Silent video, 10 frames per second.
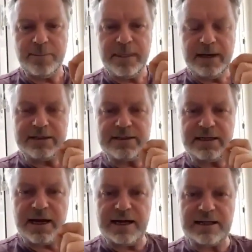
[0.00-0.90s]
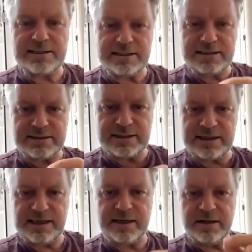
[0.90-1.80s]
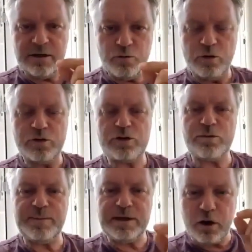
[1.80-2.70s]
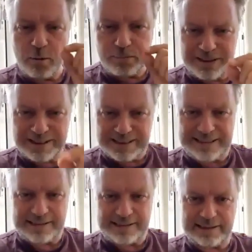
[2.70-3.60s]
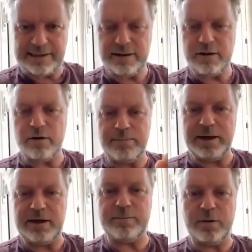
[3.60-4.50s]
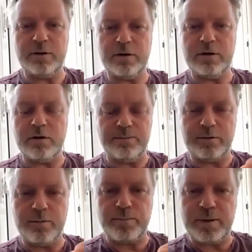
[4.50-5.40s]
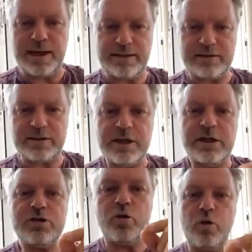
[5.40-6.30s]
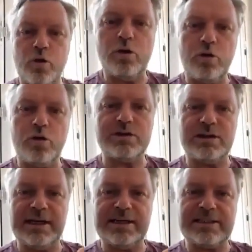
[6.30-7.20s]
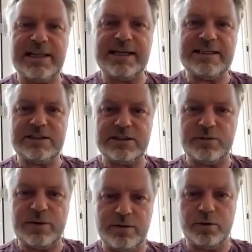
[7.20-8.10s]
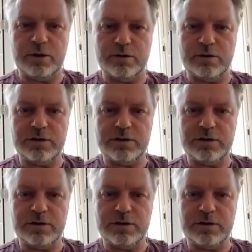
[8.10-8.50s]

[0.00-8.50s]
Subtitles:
is that ICT wants to be completely compliant to all laws and legislations around the world.